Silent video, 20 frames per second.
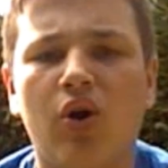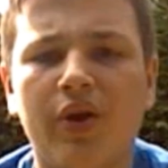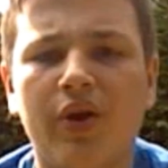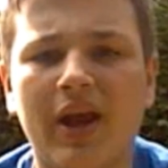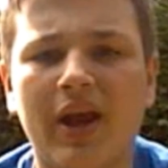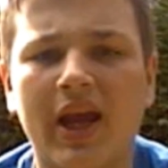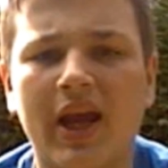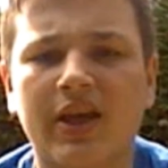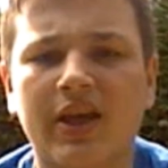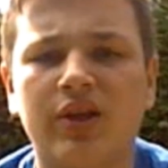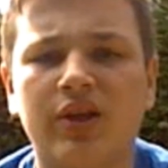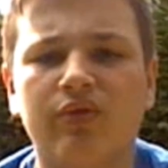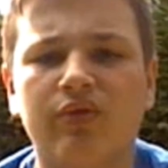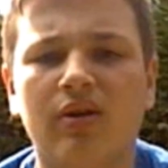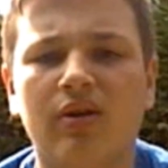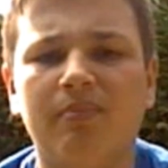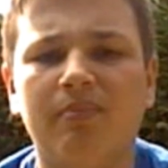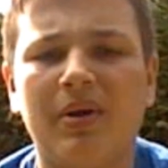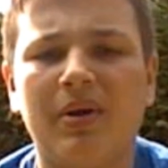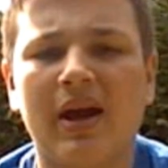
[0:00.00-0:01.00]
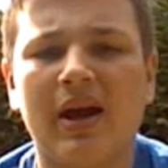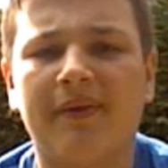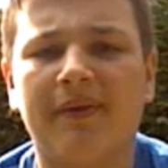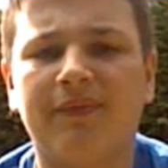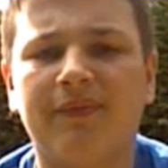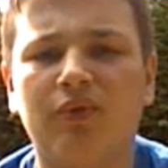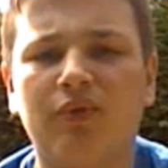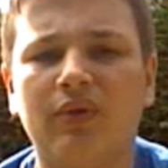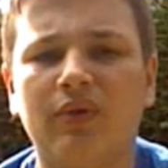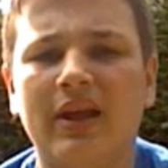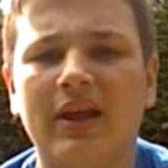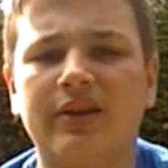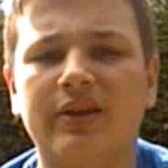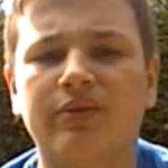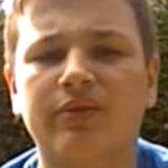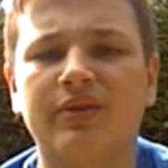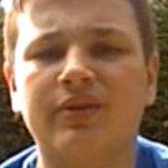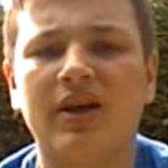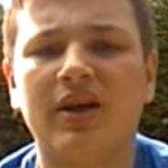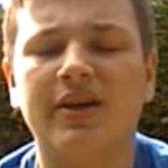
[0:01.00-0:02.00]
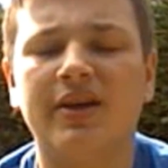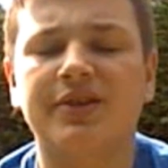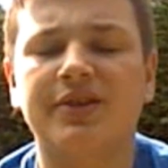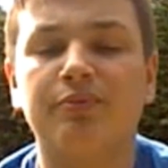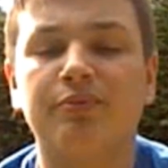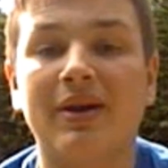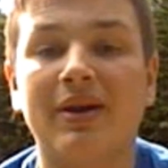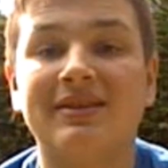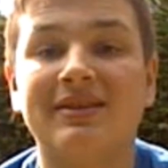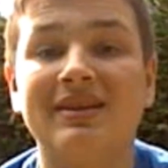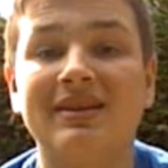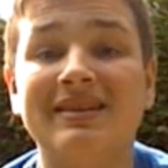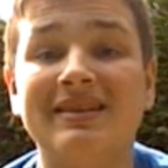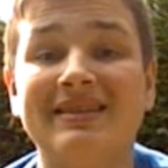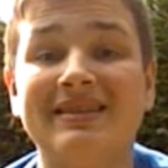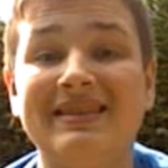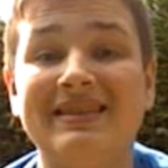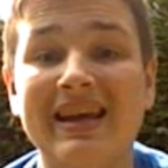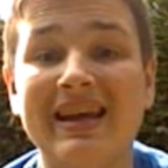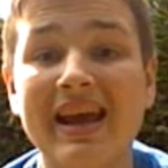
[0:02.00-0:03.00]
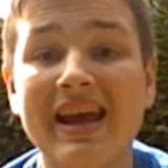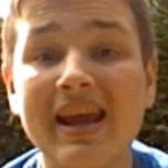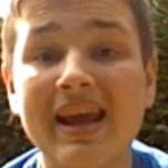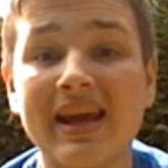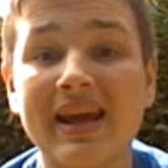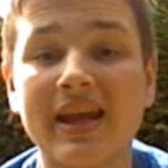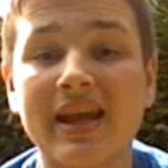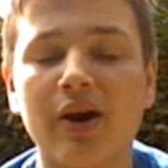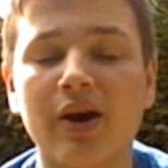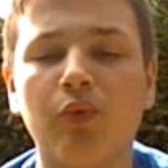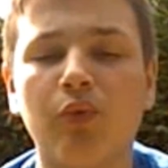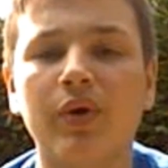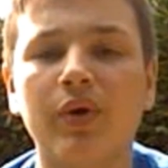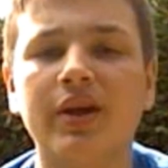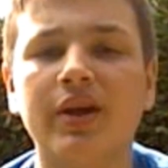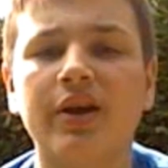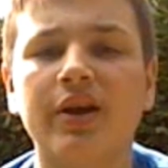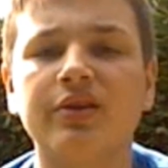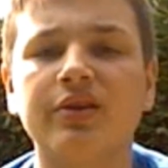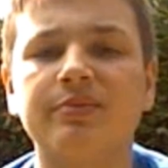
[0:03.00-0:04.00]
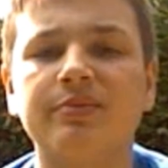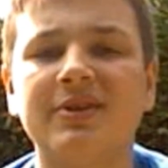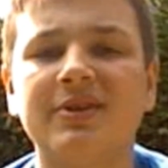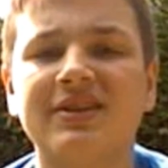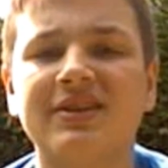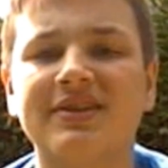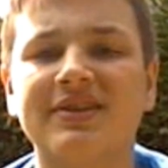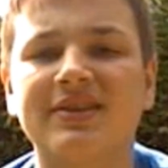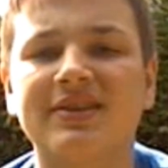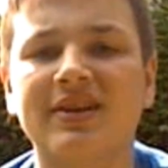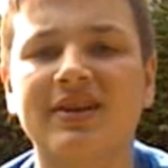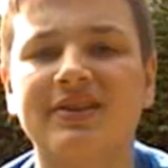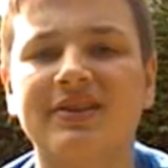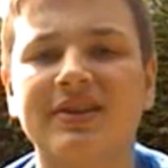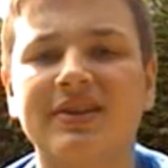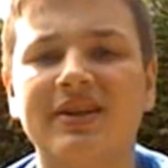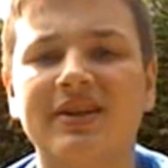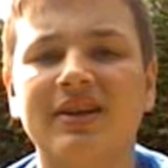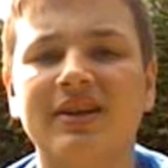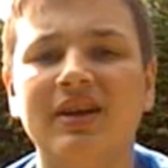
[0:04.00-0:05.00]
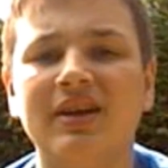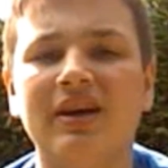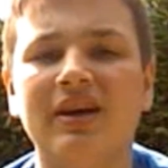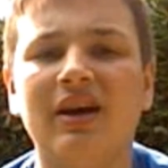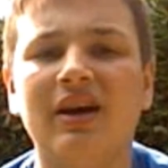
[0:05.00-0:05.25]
on accurate and powerful Lego guns, where today we're going to be discussing